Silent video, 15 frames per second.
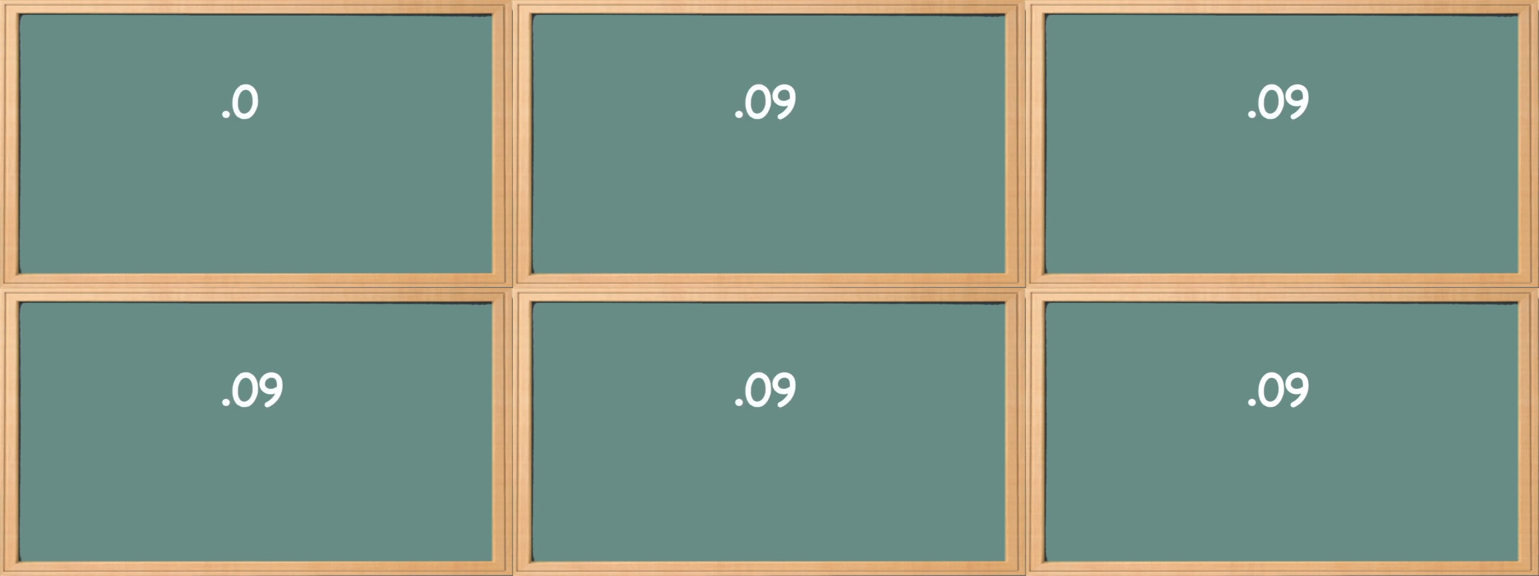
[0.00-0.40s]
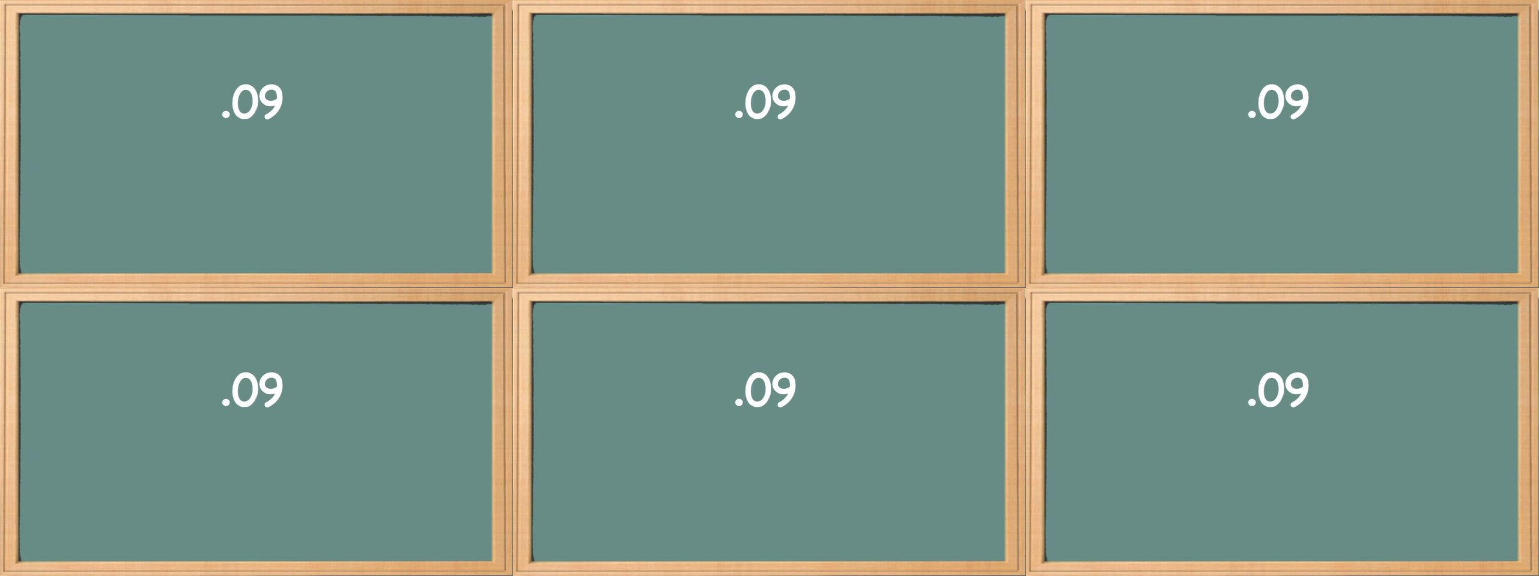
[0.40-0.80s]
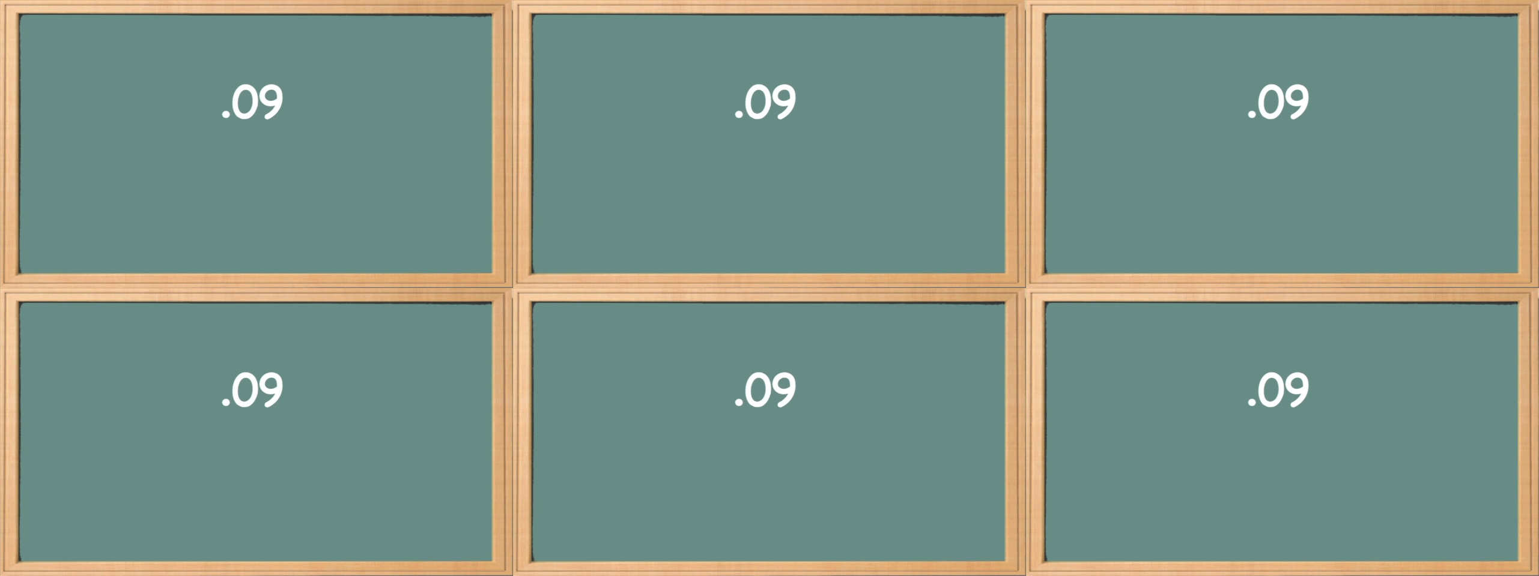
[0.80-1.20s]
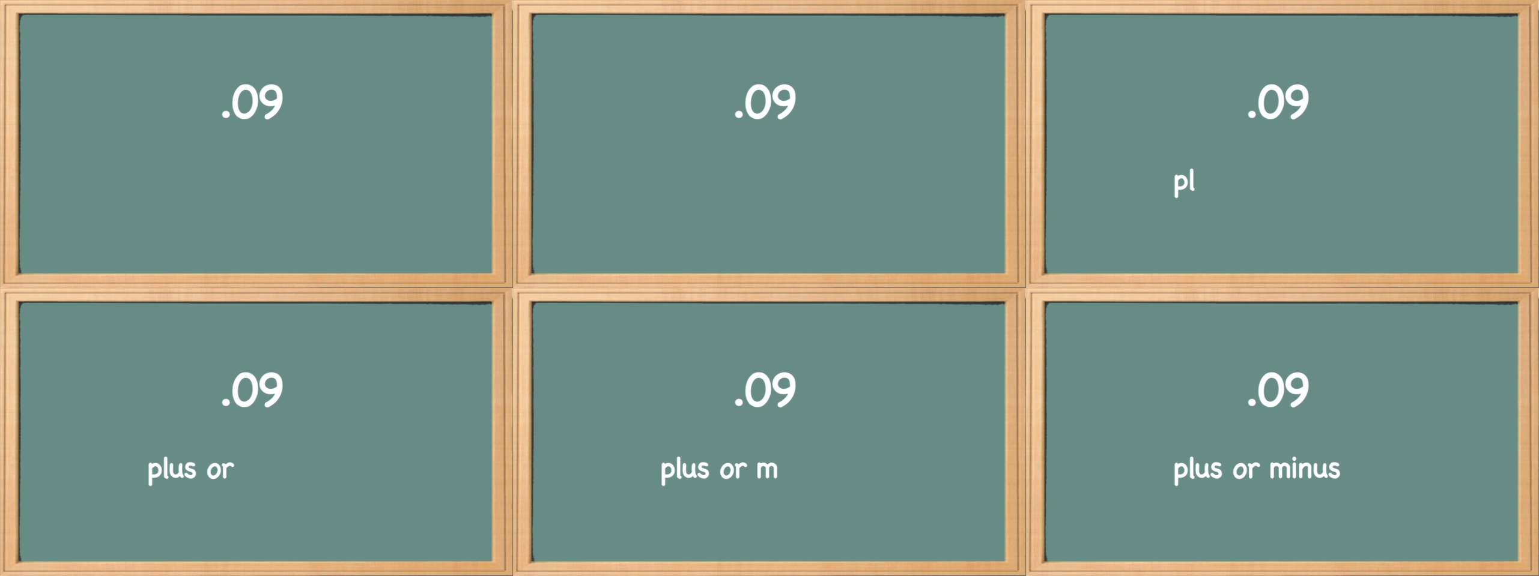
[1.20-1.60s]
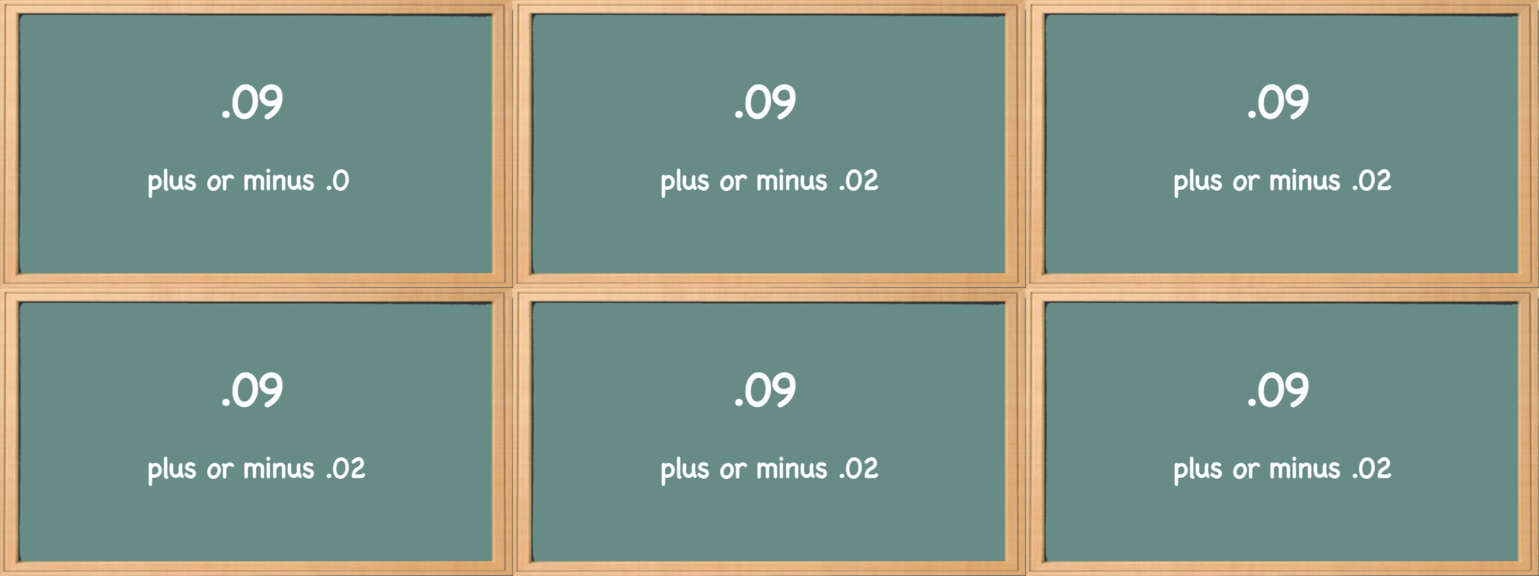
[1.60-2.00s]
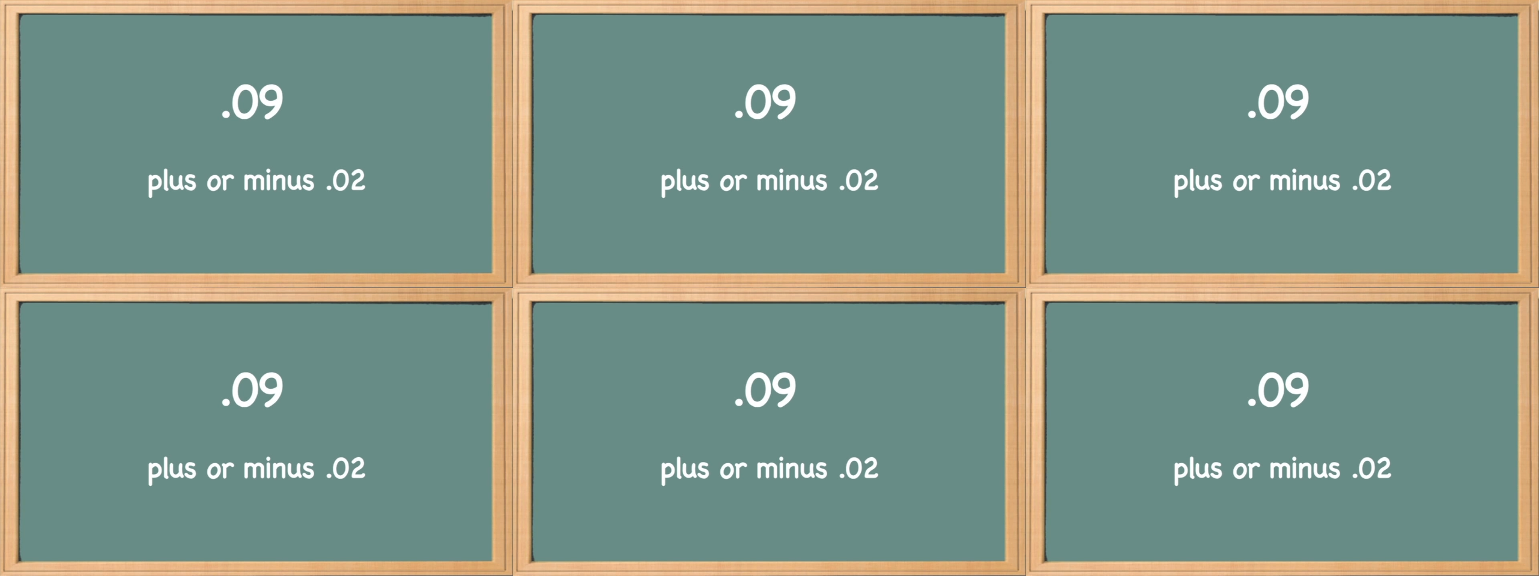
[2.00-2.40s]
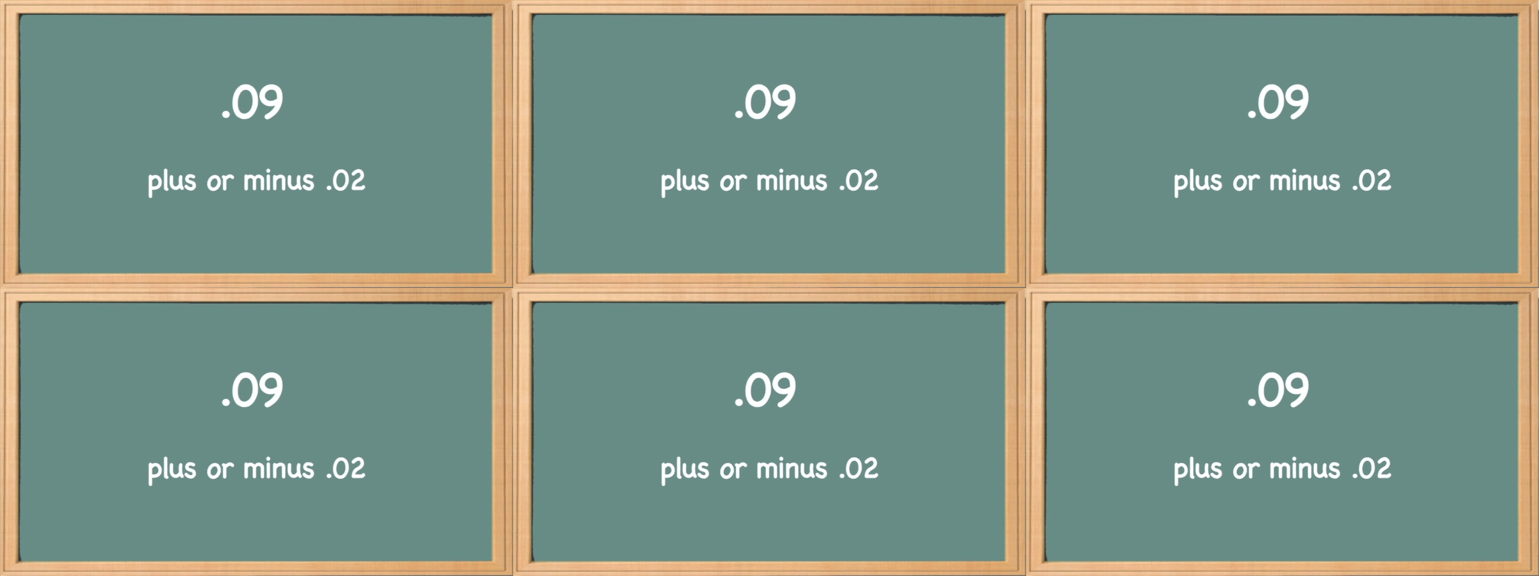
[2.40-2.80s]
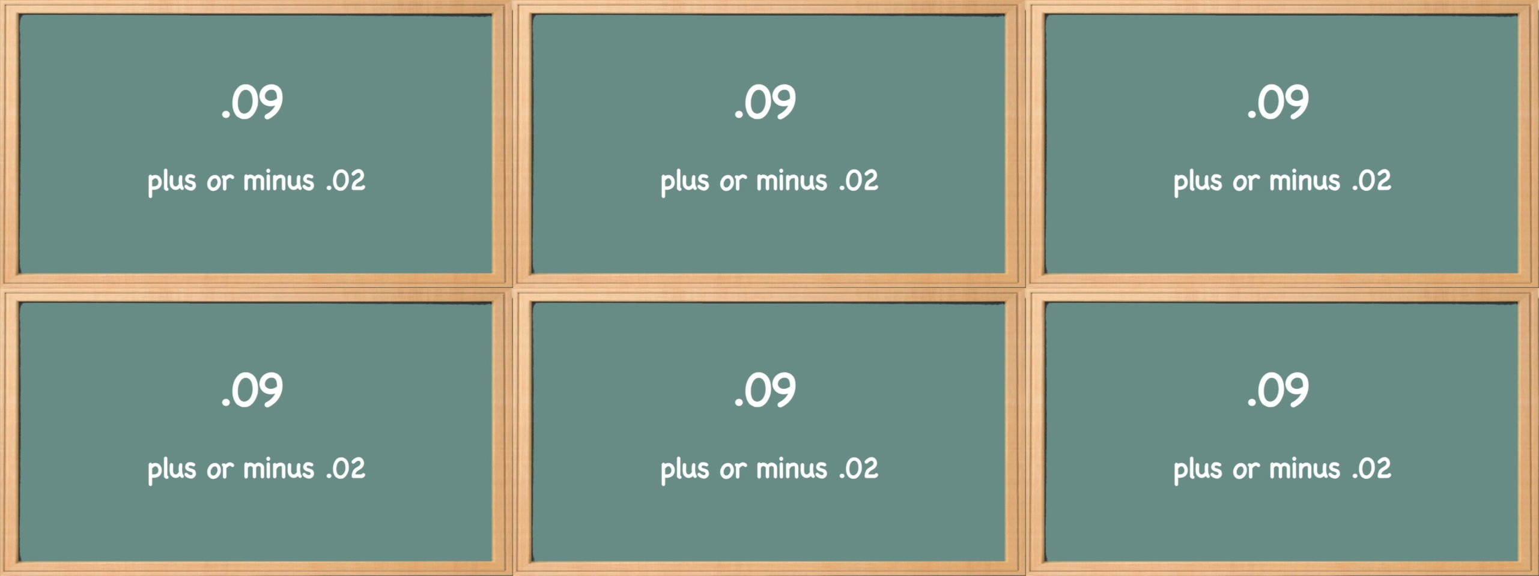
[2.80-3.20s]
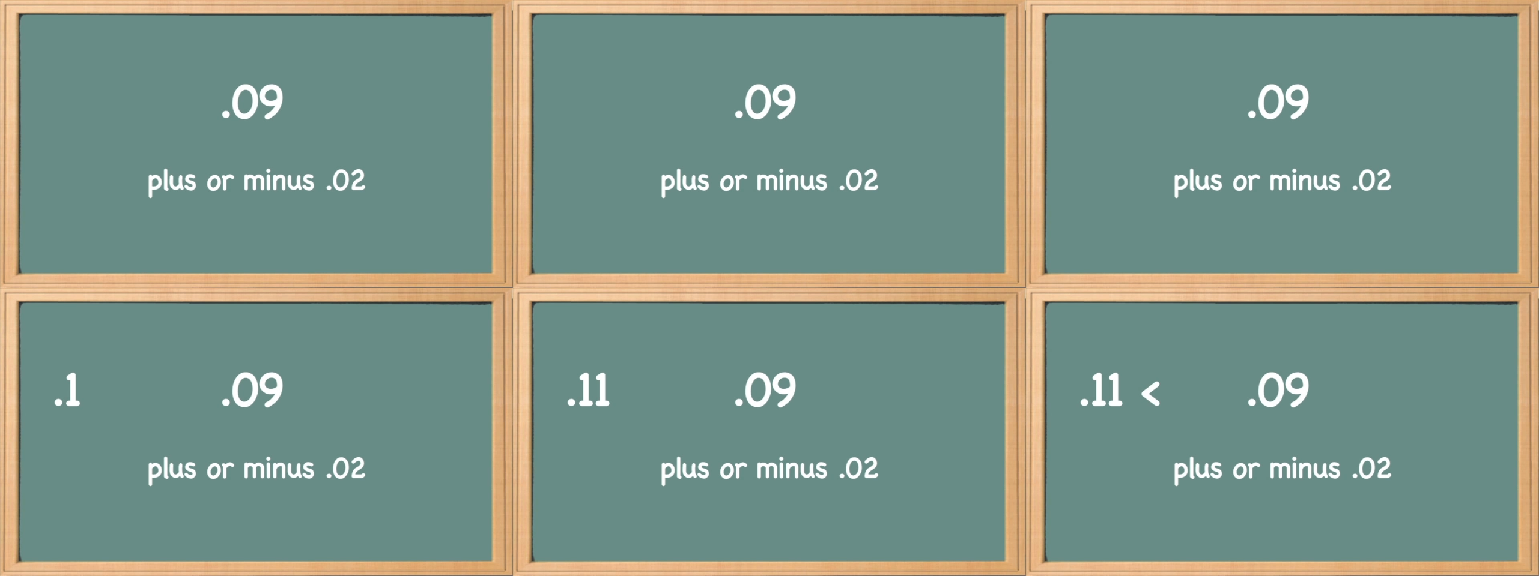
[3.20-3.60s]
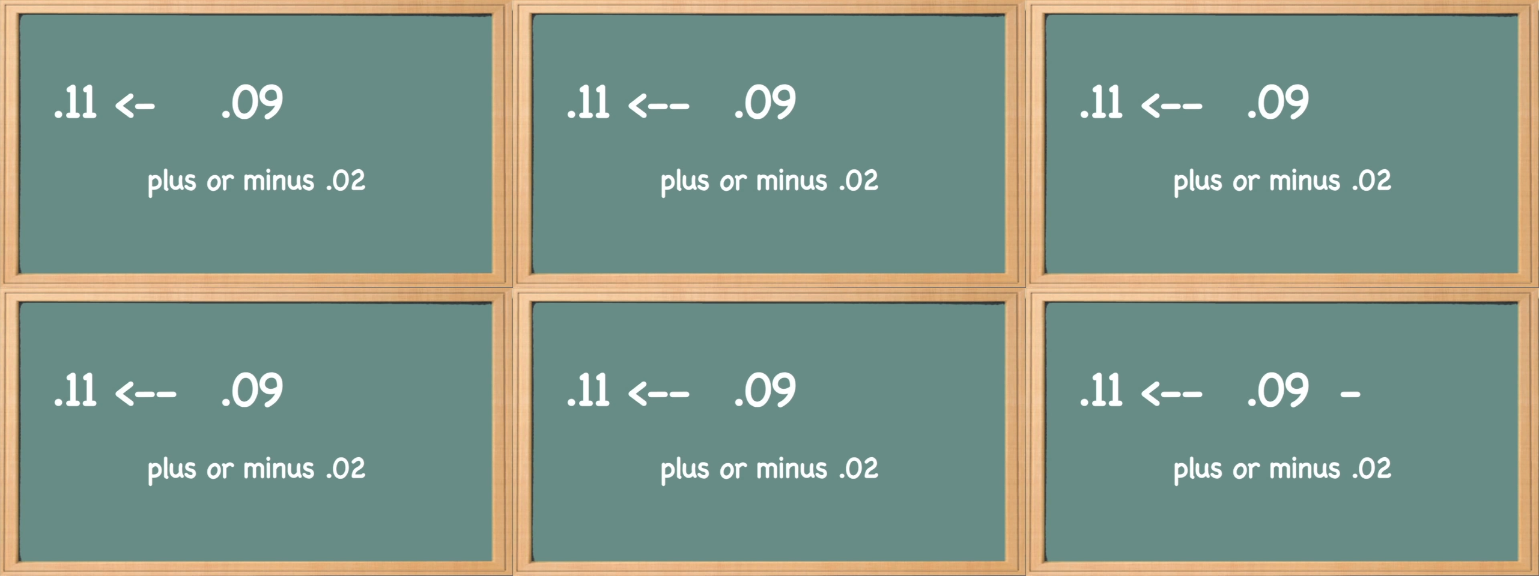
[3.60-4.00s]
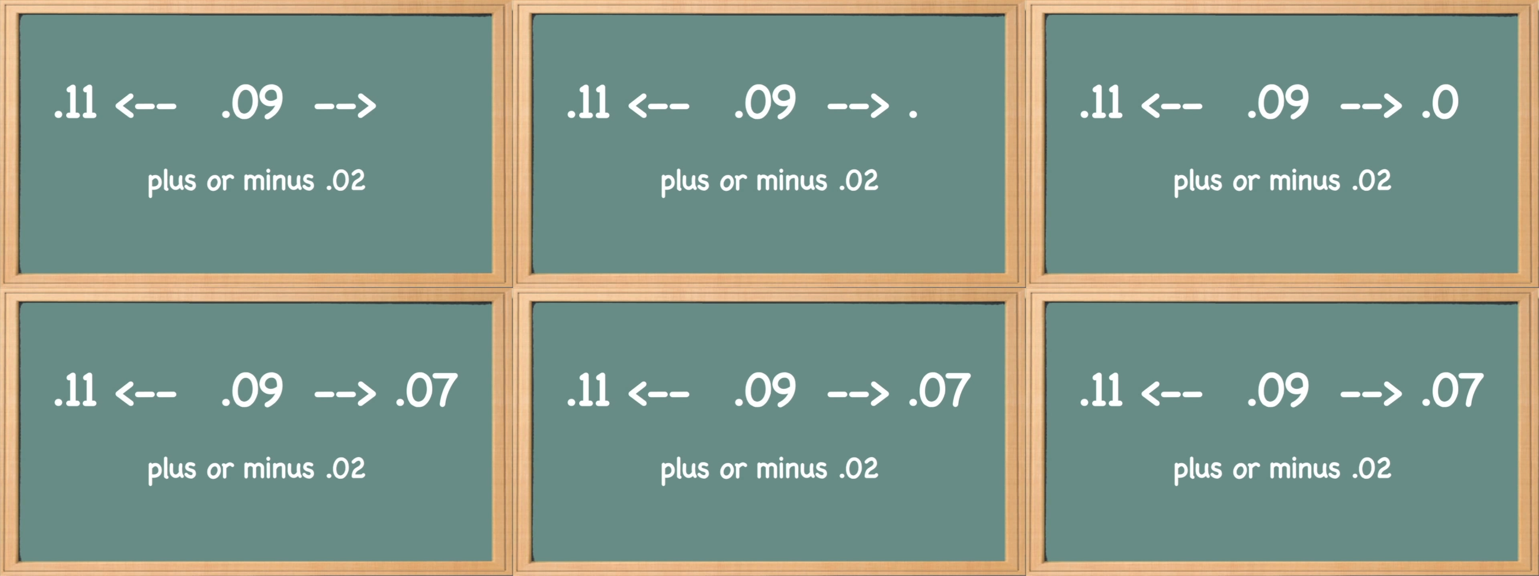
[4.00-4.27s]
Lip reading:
No face is visible, so there are no lips to read.